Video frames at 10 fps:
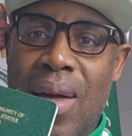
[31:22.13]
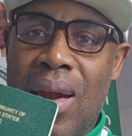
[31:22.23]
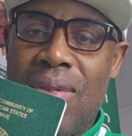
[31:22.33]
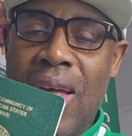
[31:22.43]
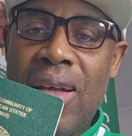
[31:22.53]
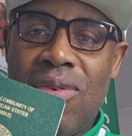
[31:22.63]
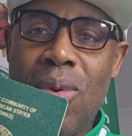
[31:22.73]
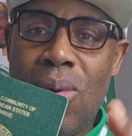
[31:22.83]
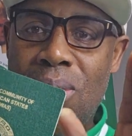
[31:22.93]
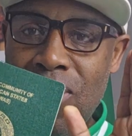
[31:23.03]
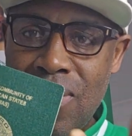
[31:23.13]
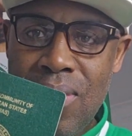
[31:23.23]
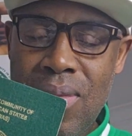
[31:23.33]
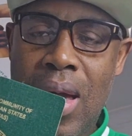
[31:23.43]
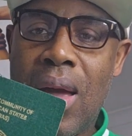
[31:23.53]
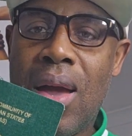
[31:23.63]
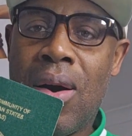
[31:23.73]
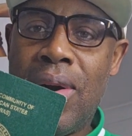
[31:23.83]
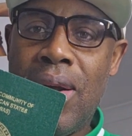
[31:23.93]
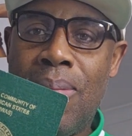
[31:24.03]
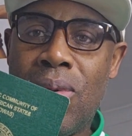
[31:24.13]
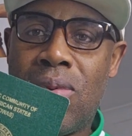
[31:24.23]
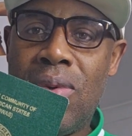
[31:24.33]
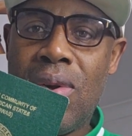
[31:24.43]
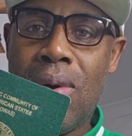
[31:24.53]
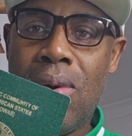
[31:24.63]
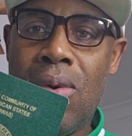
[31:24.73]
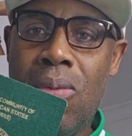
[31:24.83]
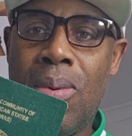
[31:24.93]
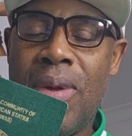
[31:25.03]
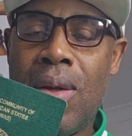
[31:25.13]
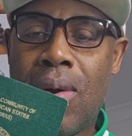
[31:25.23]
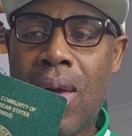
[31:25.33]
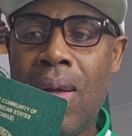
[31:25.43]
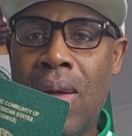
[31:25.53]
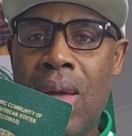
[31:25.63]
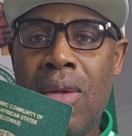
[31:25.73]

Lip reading: And thanks to Honorable Tunji Olubumi. Okay?